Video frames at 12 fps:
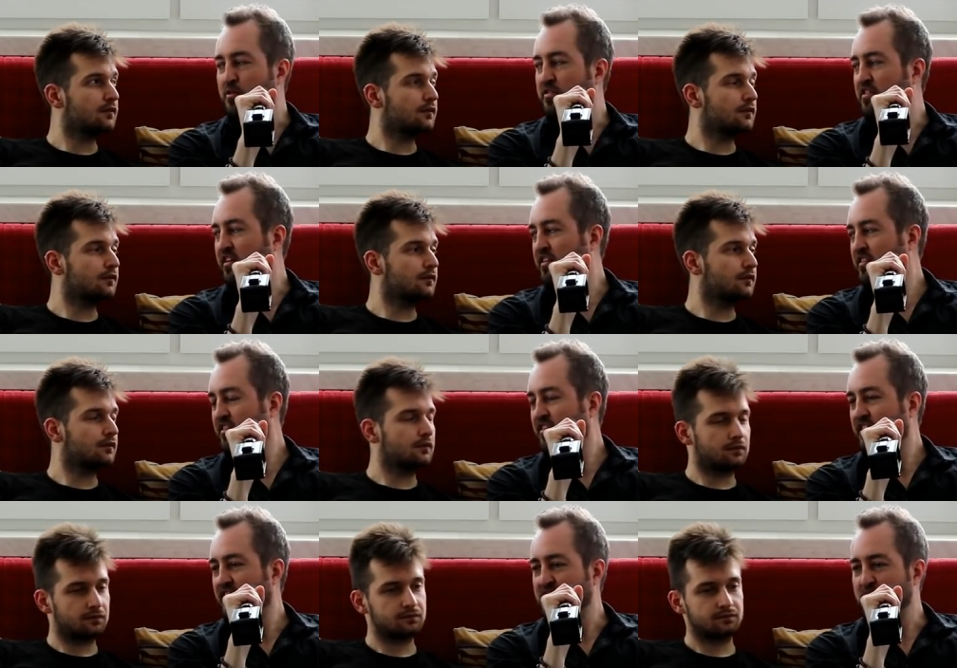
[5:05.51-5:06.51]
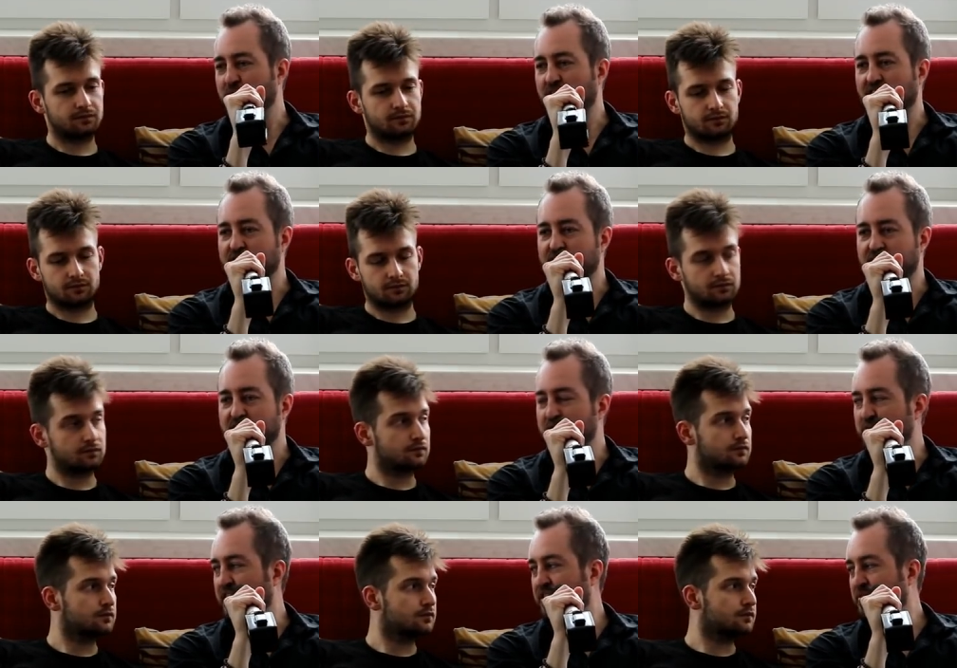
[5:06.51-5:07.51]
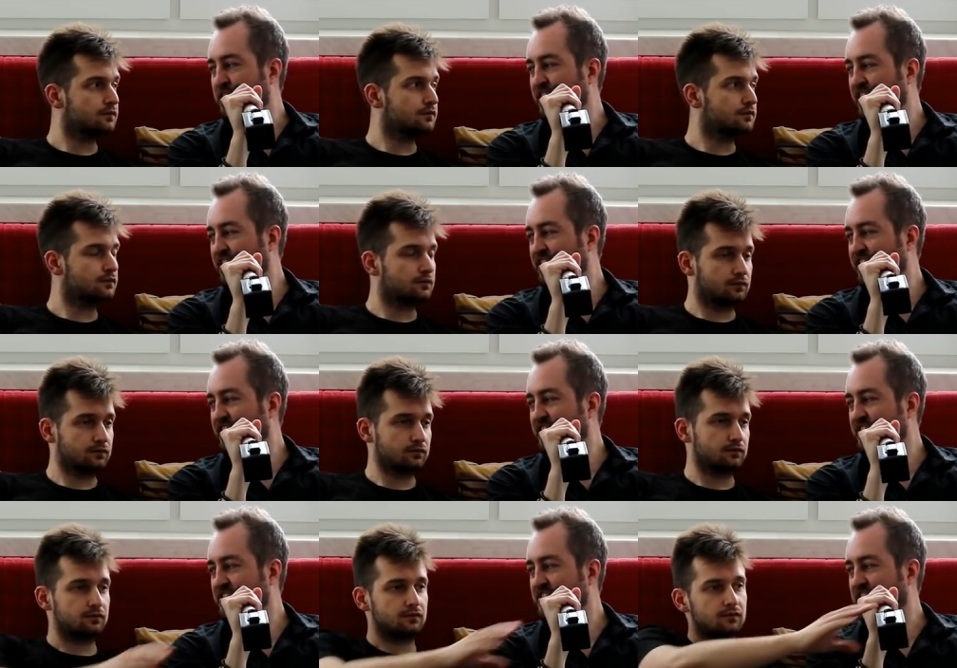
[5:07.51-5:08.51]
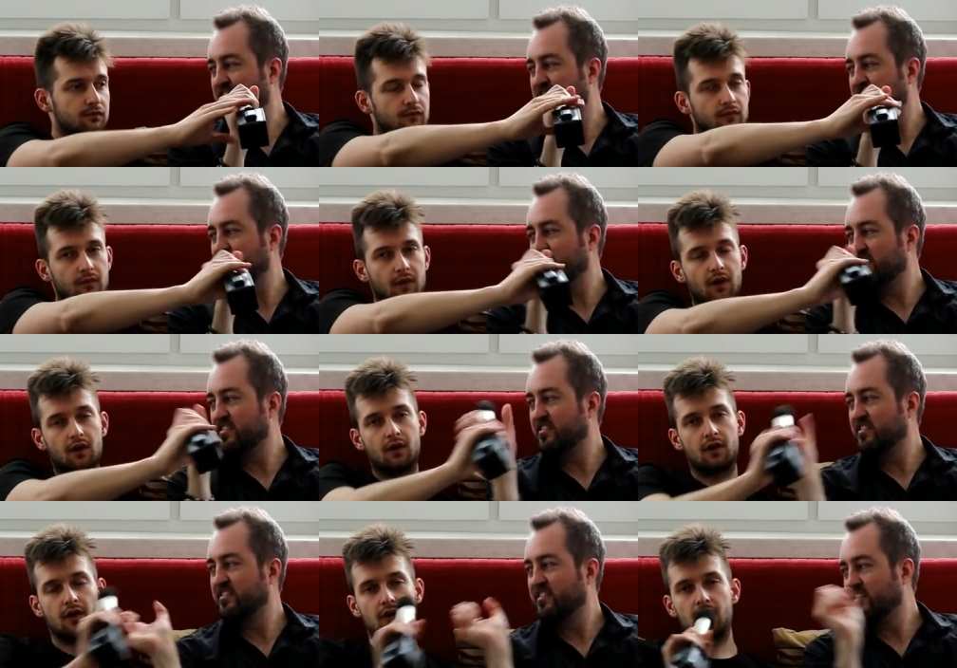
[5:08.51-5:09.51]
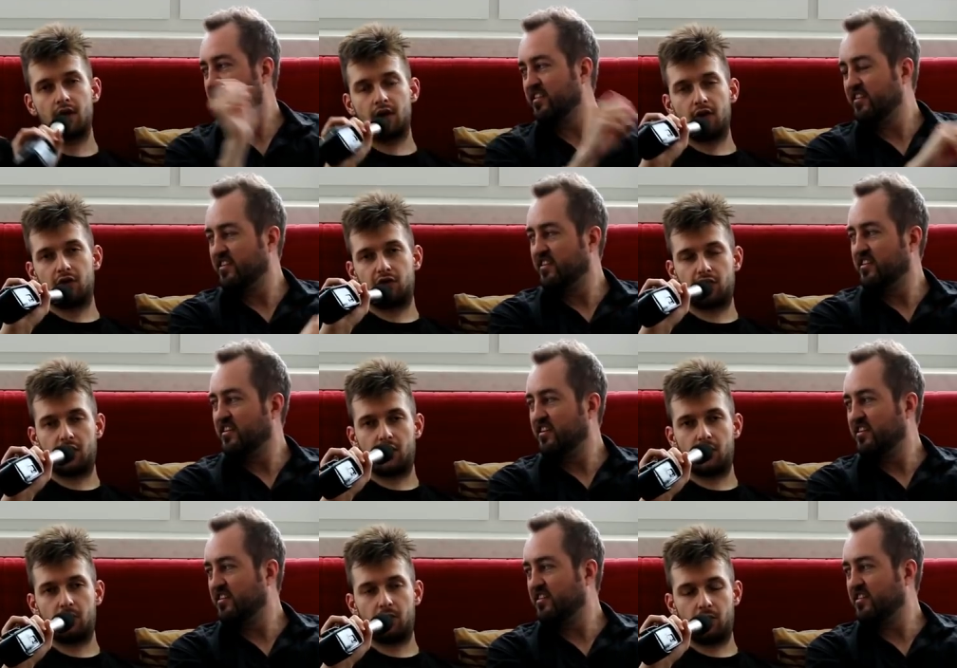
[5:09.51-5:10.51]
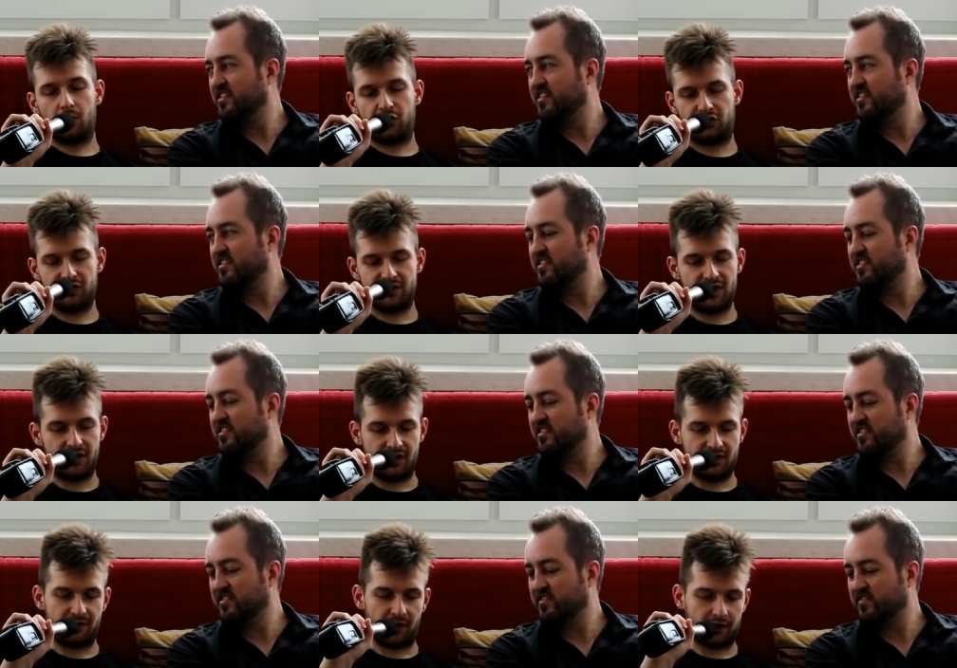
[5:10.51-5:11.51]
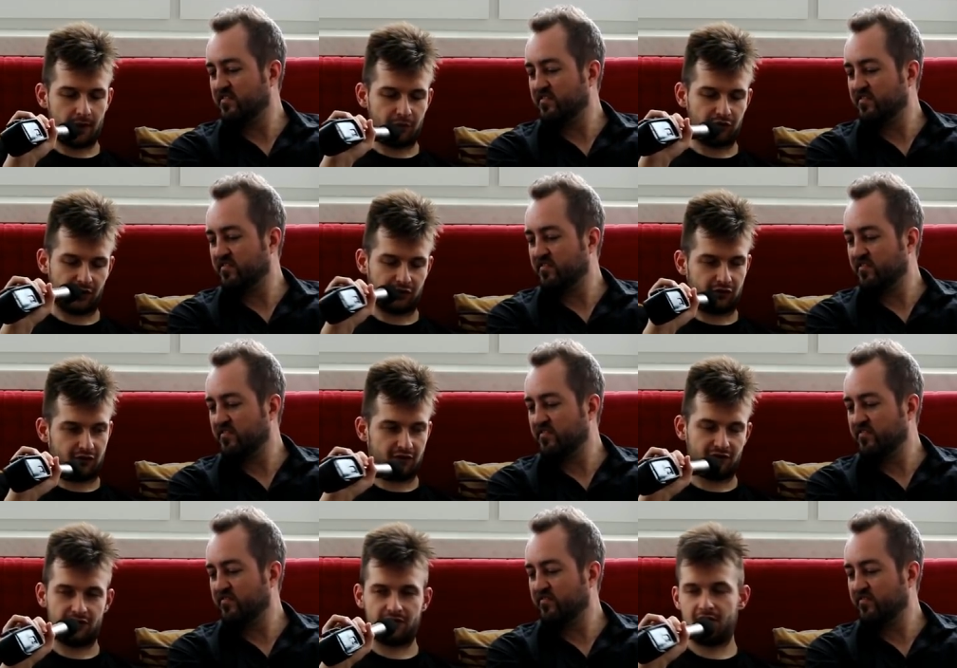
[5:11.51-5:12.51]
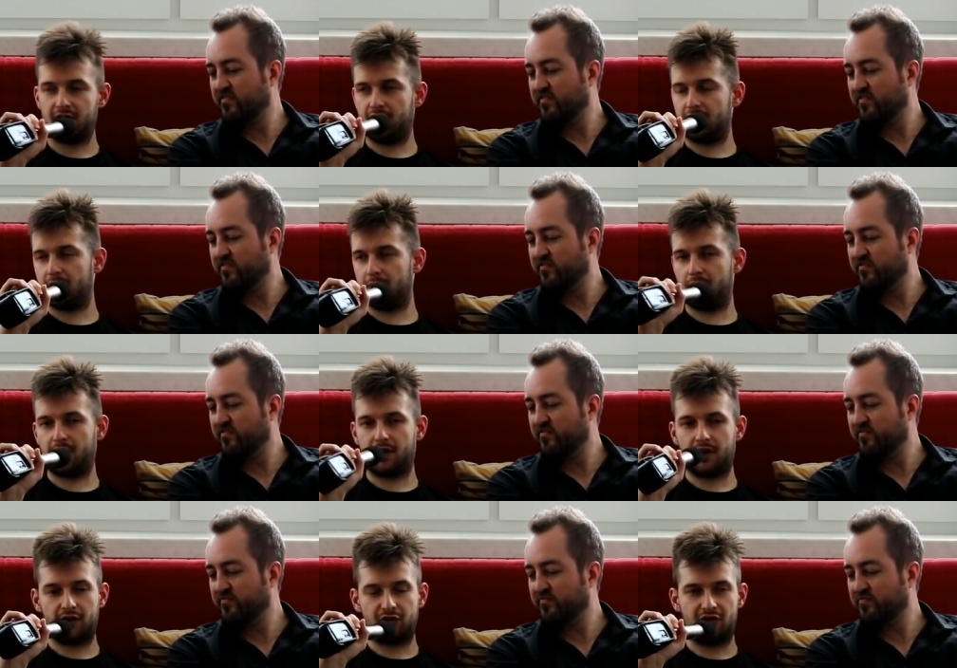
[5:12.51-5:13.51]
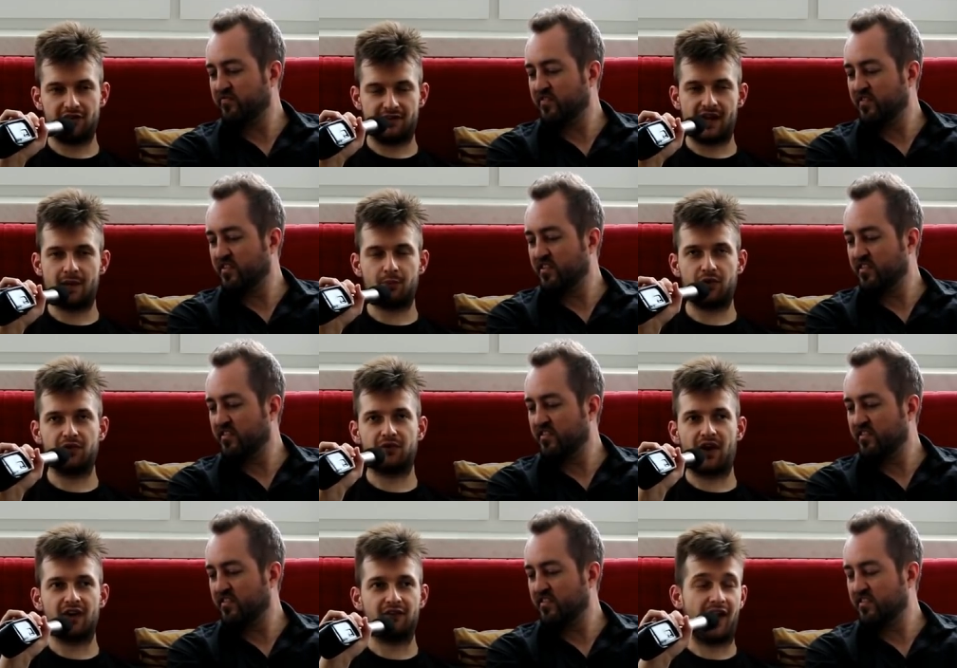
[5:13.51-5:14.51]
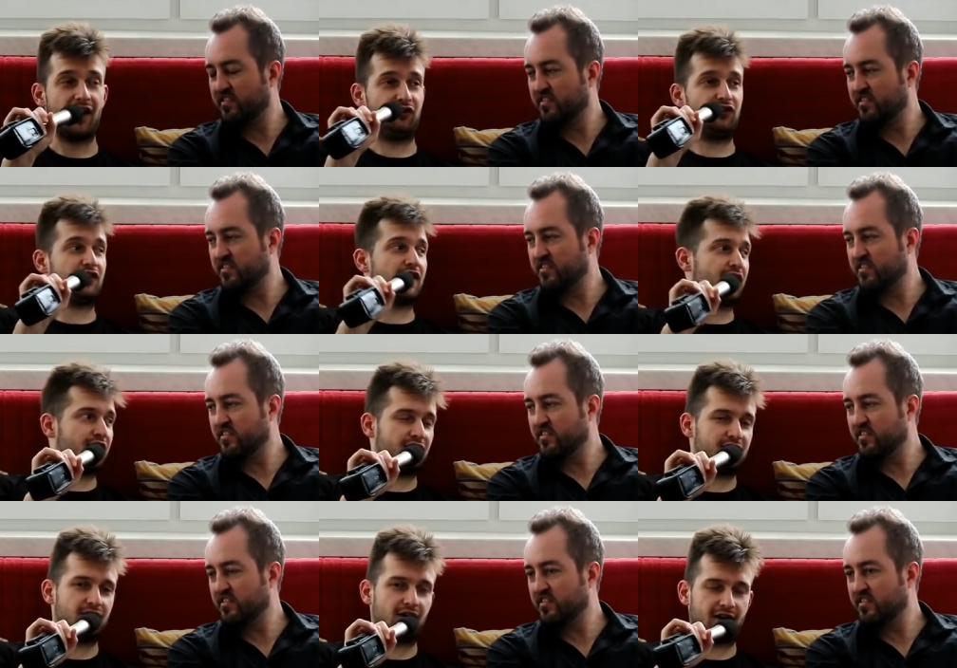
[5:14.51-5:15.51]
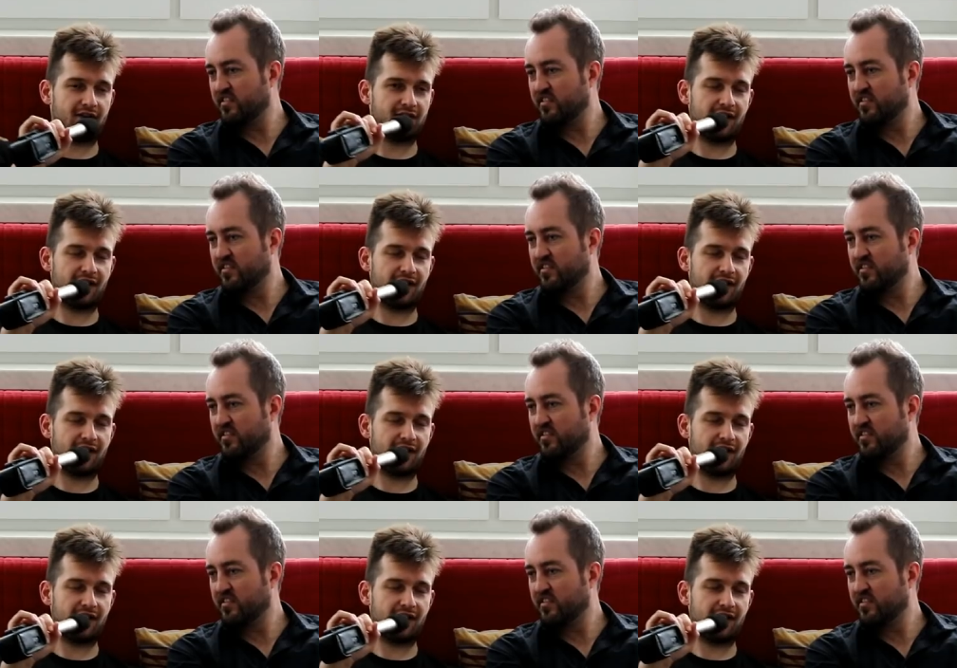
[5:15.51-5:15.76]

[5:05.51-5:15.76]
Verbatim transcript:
Speaker 1: fourth date. You and you said you would rate her what? She's like your
Speaker 2: so she didn't need a fucking lip injection. She's an idiot, but like she's a 9.5 and she's kinky as fuck. It's